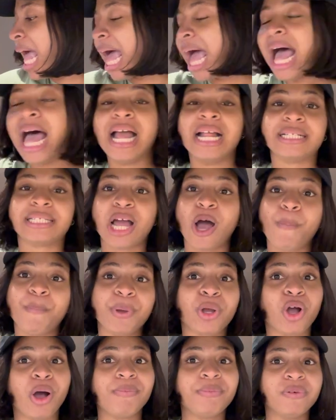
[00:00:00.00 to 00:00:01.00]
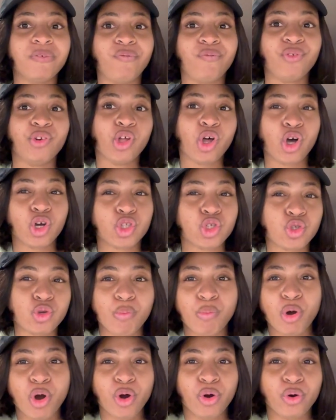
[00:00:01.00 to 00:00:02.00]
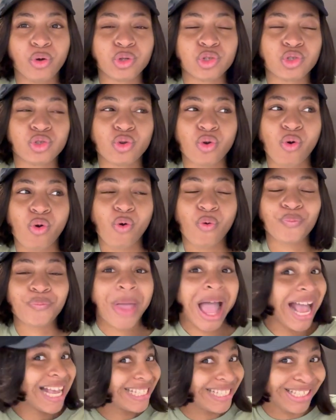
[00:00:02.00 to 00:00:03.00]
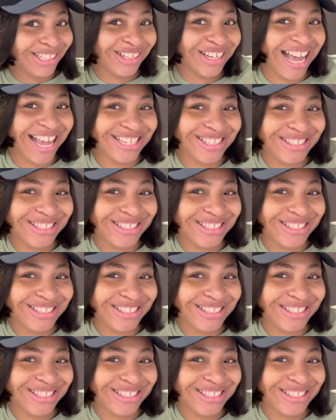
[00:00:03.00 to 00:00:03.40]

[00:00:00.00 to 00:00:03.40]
and I'll pick up the vlog tomorrow. So see you guys